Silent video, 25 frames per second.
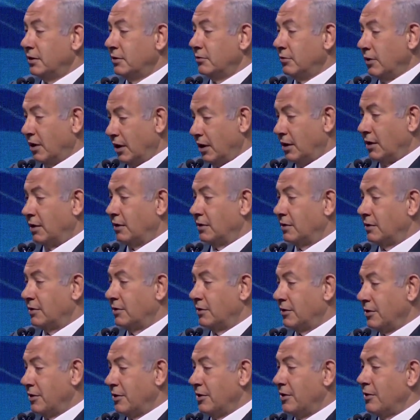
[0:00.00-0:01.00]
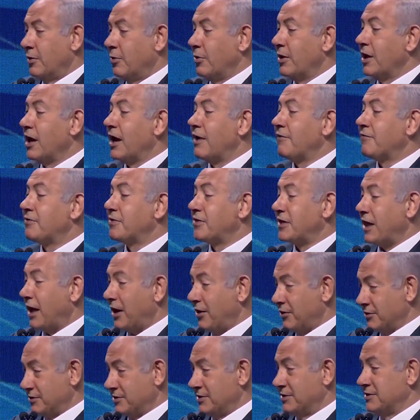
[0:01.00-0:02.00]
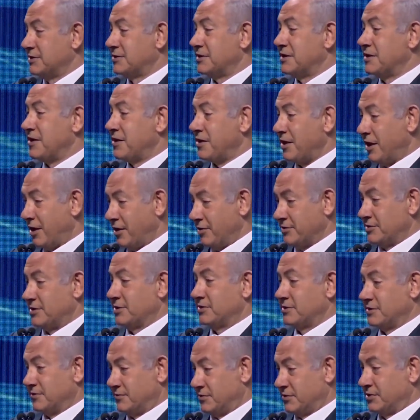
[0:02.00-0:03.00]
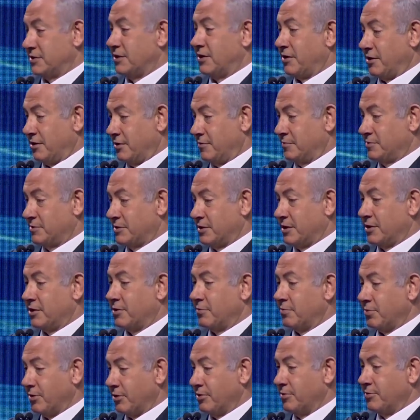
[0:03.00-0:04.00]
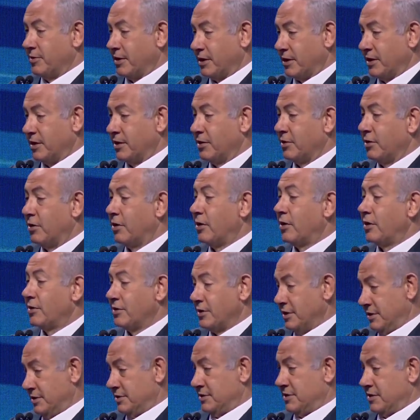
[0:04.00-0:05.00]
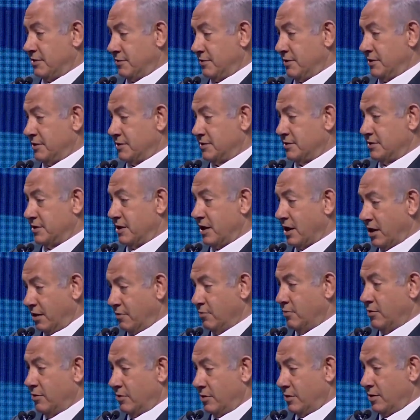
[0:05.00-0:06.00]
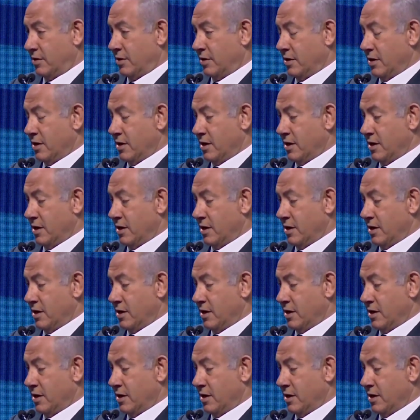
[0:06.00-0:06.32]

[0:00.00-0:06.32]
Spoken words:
Well, we have thousands and thousands of startups that are blooming in all these areas and more.